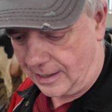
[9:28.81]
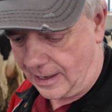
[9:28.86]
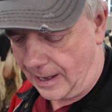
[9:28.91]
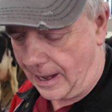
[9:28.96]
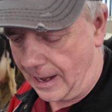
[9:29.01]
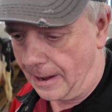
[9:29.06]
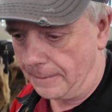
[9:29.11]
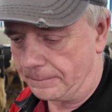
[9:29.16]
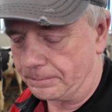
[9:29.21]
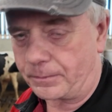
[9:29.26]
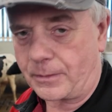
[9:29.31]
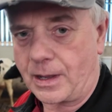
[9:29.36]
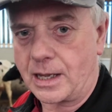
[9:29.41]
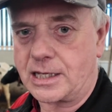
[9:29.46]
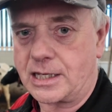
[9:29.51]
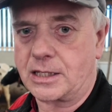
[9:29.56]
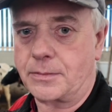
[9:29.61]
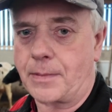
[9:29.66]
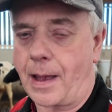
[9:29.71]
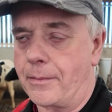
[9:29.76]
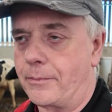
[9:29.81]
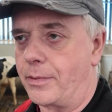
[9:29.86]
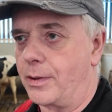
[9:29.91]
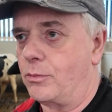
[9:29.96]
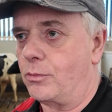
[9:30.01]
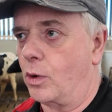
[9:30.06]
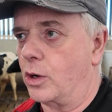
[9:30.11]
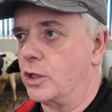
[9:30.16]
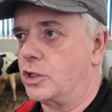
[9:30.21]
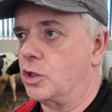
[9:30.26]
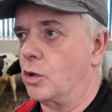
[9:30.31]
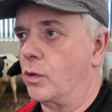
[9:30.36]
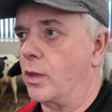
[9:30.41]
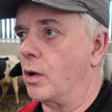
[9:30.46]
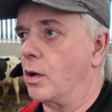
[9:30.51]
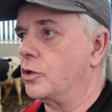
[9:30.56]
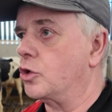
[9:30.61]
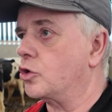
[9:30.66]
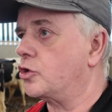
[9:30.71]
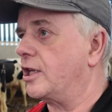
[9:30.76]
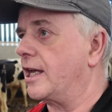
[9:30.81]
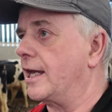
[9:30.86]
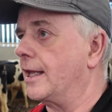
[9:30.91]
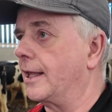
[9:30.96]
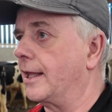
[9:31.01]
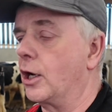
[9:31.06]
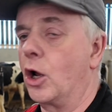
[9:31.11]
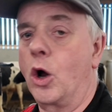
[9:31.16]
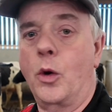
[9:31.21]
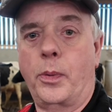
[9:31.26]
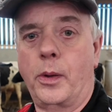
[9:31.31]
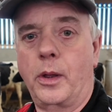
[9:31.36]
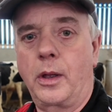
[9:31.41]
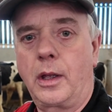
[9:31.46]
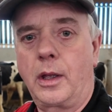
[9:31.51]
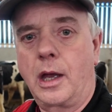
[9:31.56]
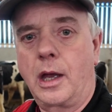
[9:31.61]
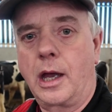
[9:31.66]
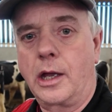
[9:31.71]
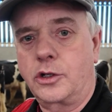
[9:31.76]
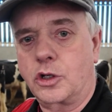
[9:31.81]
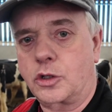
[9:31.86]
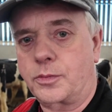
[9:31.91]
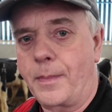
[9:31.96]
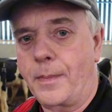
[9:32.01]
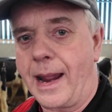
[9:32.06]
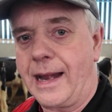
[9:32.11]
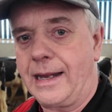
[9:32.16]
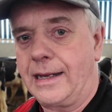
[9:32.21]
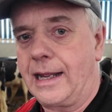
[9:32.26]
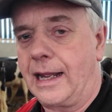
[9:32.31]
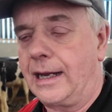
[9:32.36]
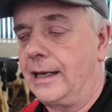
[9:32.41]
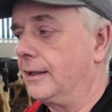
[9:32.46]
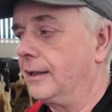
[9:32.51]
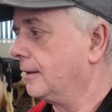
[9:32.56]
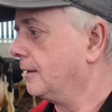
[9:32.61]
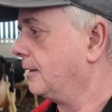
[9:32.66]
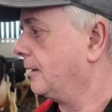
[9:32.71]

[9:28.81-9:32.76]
He says there might be 1 or 2 that were just healing up and just mending,